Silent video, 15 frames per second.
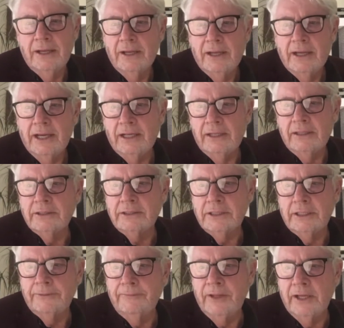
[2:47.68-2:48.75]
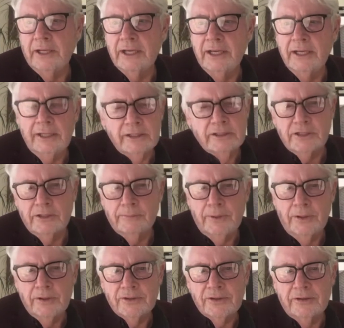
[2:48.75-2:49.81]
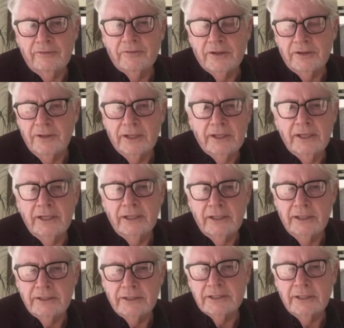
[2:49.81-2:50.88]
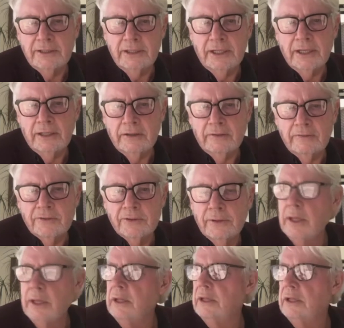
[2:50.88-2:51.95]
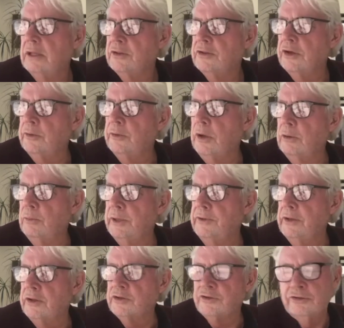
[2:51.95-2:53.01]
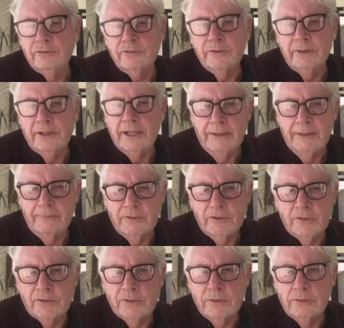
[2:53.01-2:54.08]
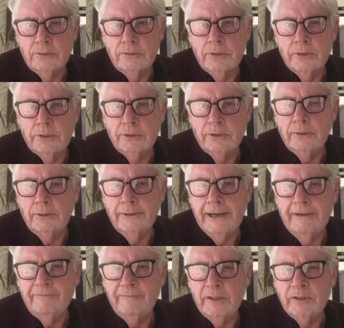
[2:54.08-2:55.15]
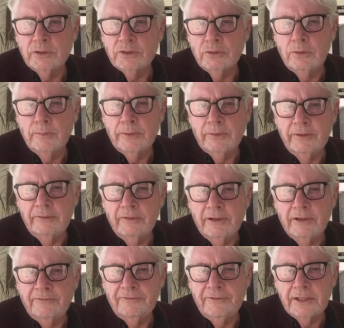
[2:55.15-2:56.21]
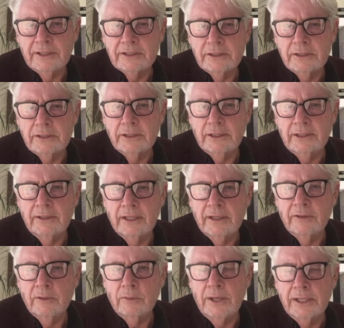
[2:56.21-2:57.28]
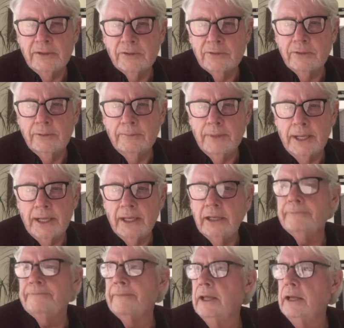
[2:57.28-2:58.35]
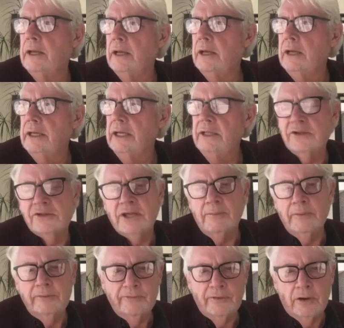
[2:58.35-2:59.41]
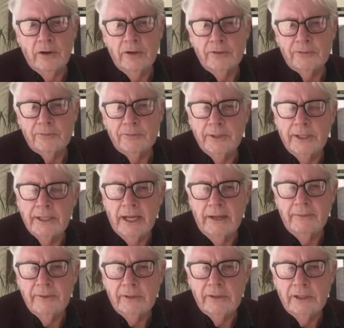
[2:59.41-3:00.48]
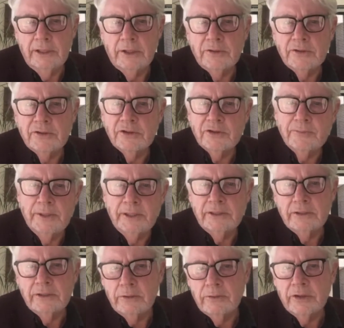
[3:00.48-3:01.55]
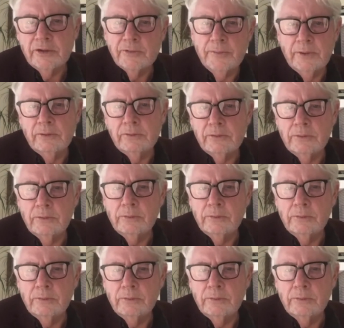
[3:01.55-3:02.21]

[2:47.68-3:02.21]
and they're keying into the positives and they're keying into the negatives. So you're right, when those children come to school who have been trauma affected, and they're the ones who may, in some environments, become, you know, suspended or expelled or